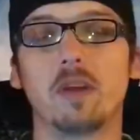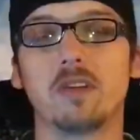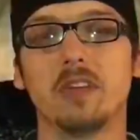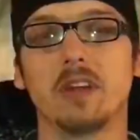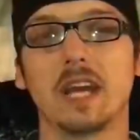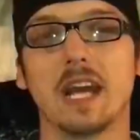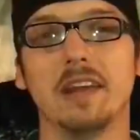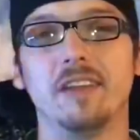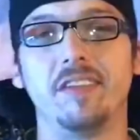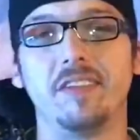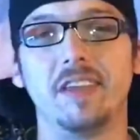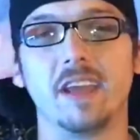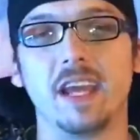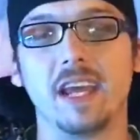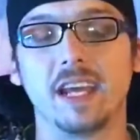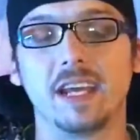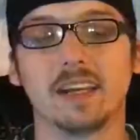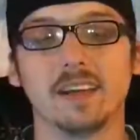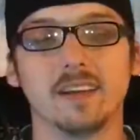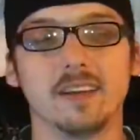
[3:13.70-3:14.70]
what you guys
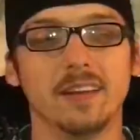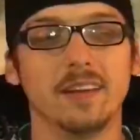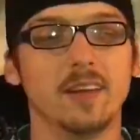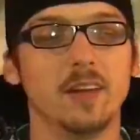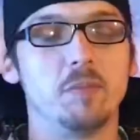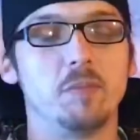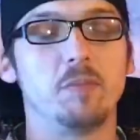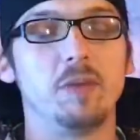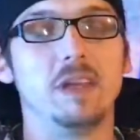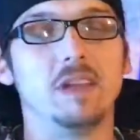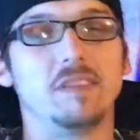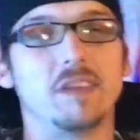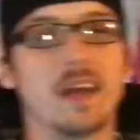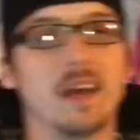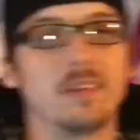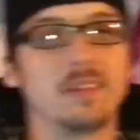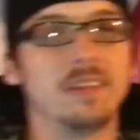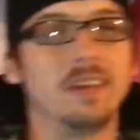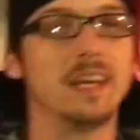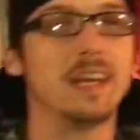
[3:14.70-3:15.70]
think. Peace
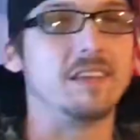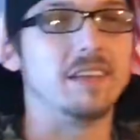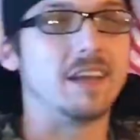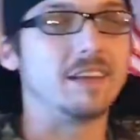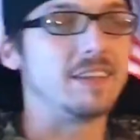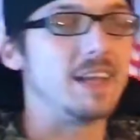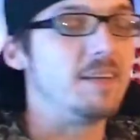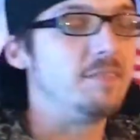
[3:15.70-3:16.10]
out. See you guys next